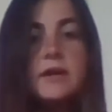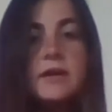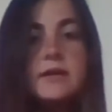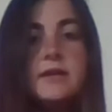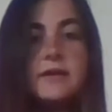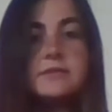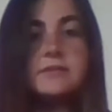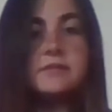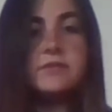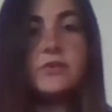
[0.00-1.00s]

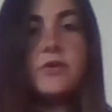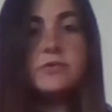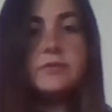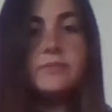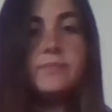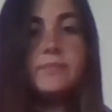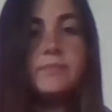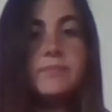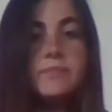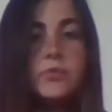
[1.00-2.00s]
Next, you're going to
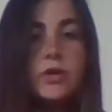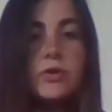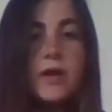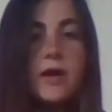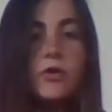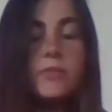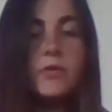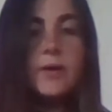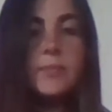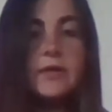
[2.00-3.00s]
bring your elbow
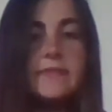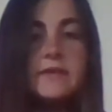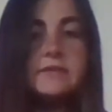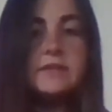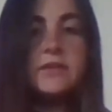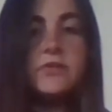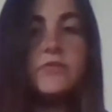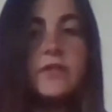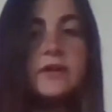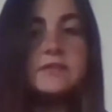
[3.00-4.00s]
up like this, like you're
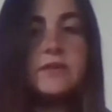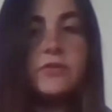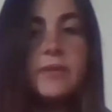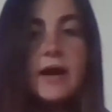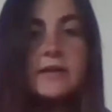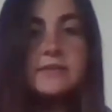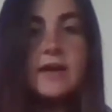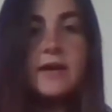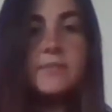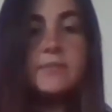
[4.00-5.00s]
flexing your
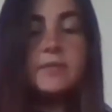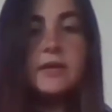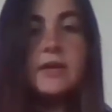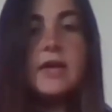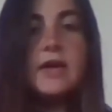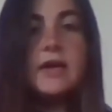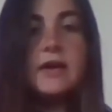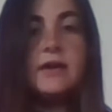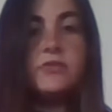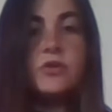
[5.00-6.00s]
bicep,
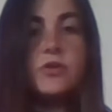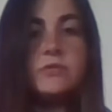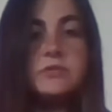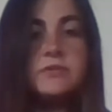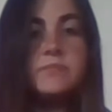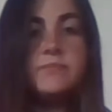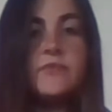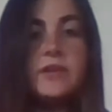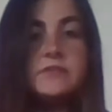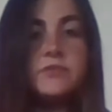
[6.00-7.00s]
and you're going to
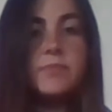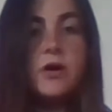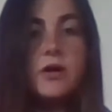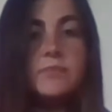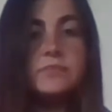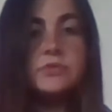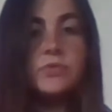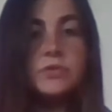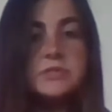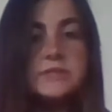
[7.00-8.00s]
face your palm
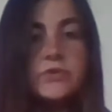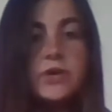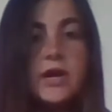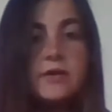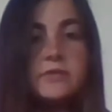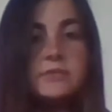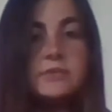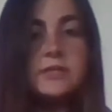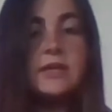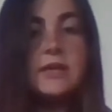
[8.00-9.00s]
towards the ground
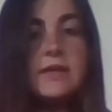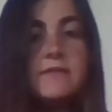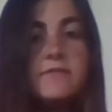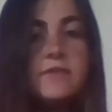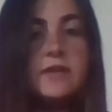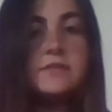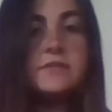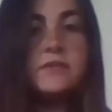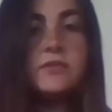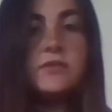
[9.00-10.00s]
and face
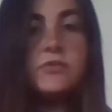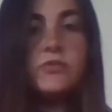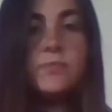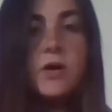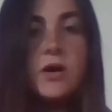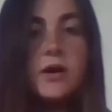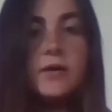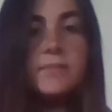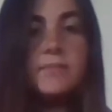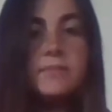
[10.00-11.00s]
your
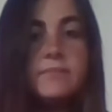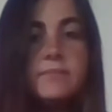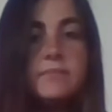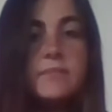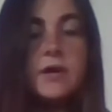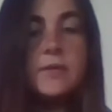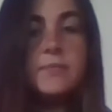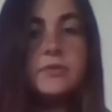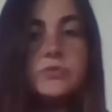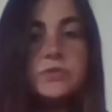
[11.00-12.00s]
palm
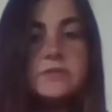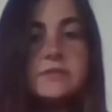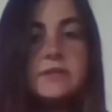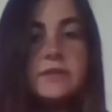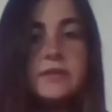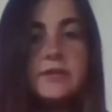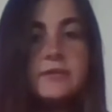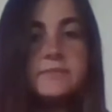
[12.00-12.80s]
up towards the ceiling.